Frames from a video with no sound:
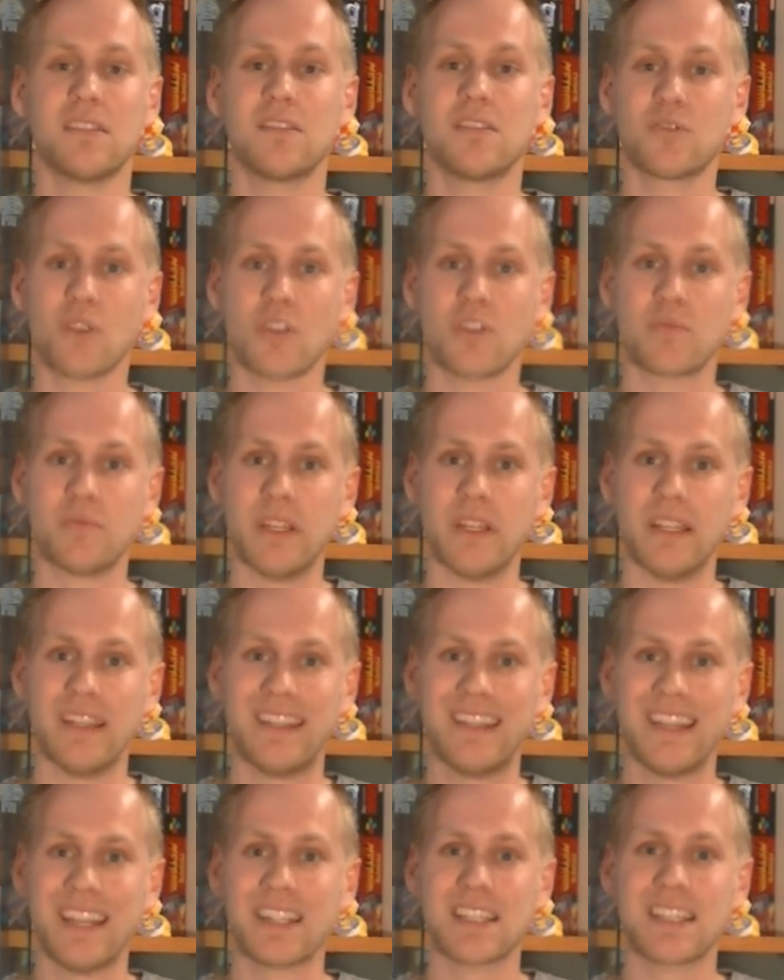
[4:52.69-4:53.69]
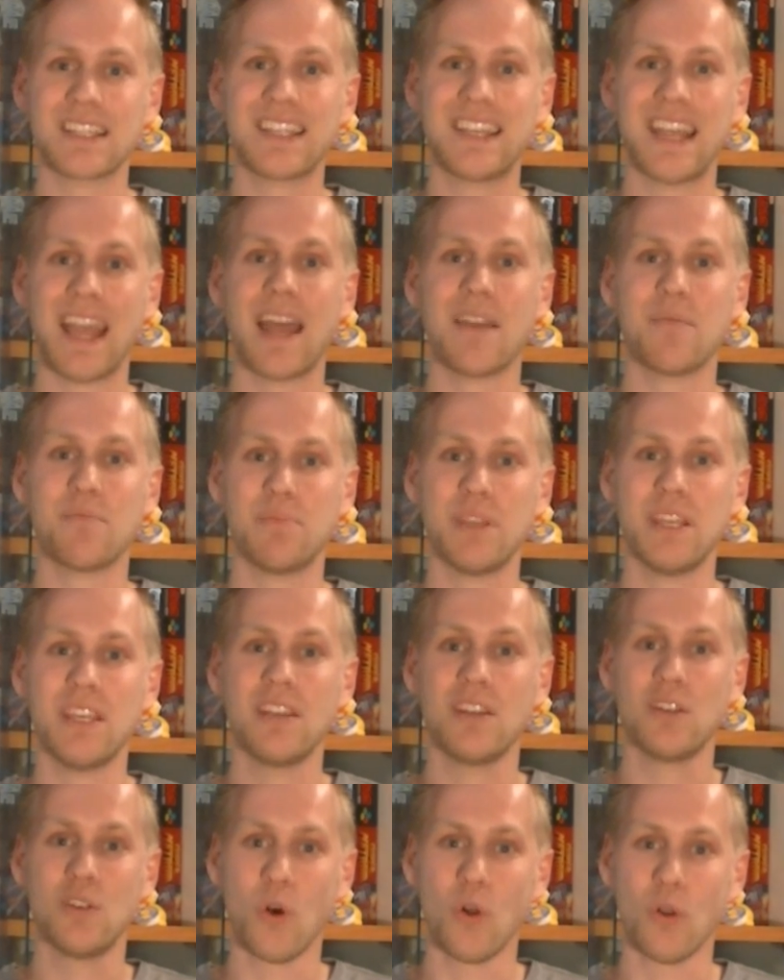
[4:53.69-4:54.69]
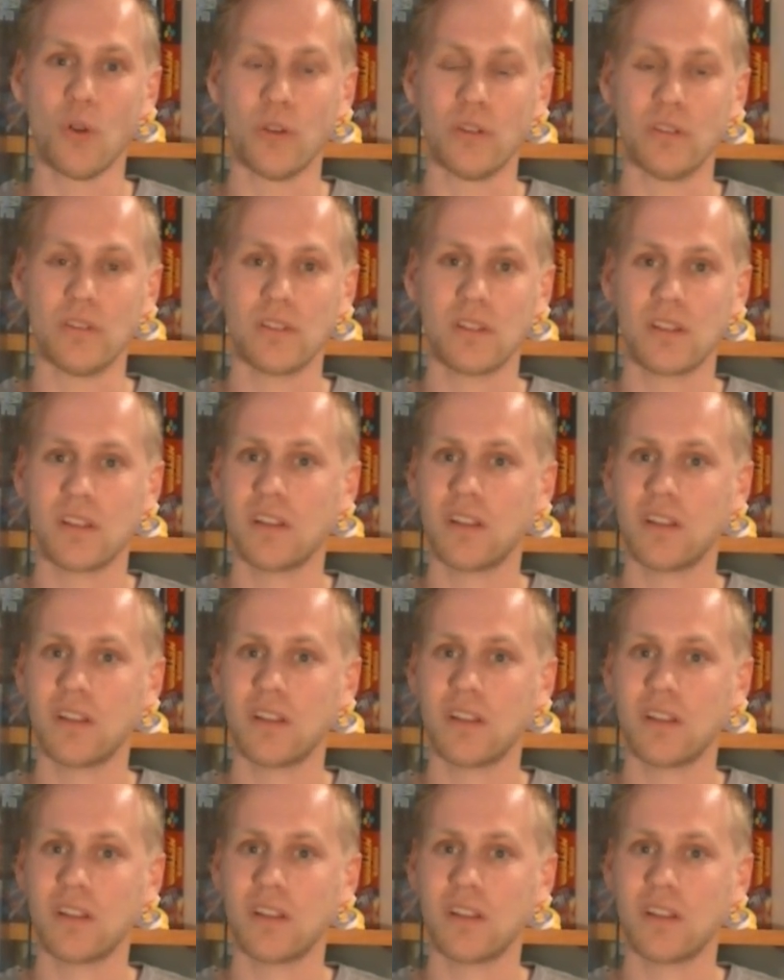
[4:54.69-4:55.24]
Trust me, this can be golden.